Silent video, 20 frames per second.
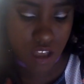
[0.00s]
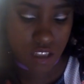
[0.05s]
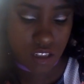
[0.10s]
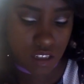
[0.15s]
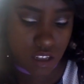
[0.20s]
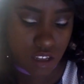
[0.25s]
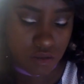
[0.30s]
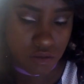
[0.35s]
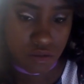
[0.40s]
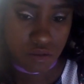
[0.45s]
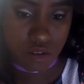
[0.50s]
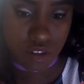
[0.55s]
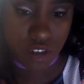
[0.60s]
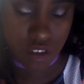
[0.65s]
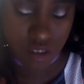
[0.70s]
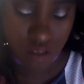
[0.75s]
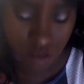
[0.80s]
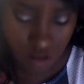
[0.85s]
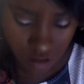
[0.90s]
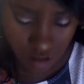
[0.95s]
I love green.
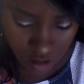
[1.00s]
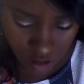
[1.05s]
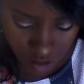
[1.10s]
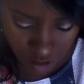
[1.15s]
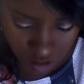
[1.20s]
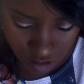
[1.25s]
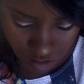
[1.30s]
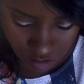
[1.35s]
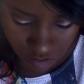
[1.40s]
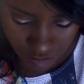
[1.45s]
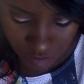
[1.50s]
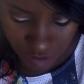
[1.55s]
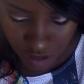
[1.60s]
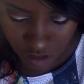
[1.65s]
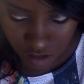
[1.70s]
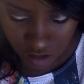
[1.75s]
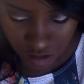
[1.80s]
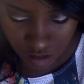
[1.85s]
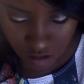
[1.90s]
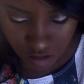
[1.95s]
Like, oh my
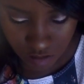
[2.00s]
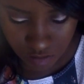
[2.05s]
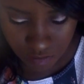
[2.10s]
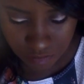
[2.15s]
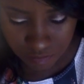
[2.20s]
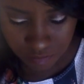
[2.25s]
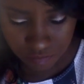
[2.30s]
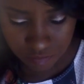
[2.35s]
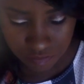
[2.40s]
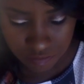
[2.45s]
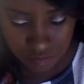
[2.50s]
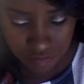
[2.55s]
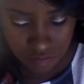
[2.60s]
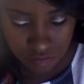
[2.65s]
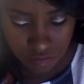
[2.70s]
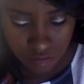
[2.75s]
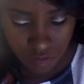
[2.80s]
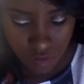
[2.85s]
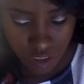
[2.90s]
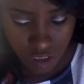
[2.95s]
goodness.
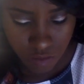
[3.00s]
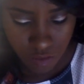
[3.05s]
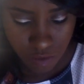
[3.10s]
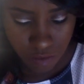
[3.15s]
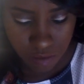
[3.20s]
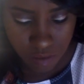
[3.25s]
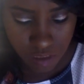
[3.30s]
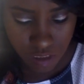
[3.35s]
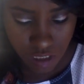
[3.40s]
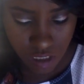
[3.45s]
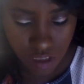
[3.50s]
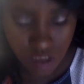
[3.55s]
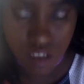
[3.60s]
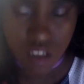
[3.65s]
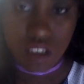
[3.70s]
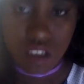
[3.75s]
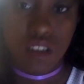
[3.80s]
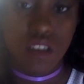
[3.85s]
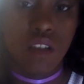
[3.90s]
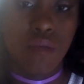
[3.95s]
I'm obsessed,
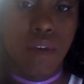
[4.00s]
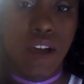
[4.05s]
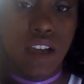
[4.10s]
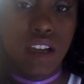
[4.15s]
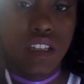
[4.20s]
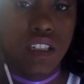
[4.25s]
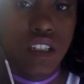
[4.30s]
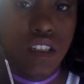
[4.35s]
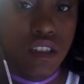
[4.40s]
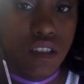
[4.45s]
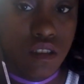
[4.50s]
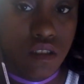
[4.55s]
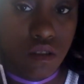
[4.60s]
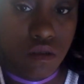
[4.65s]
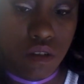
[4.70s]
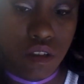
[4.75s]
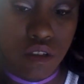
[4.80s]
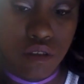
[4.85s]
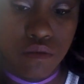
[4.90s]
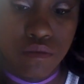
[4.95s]
and the packaging is so
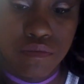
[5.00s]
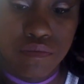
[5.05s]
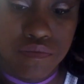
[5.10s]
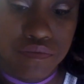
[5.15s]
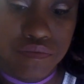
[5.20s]
cute.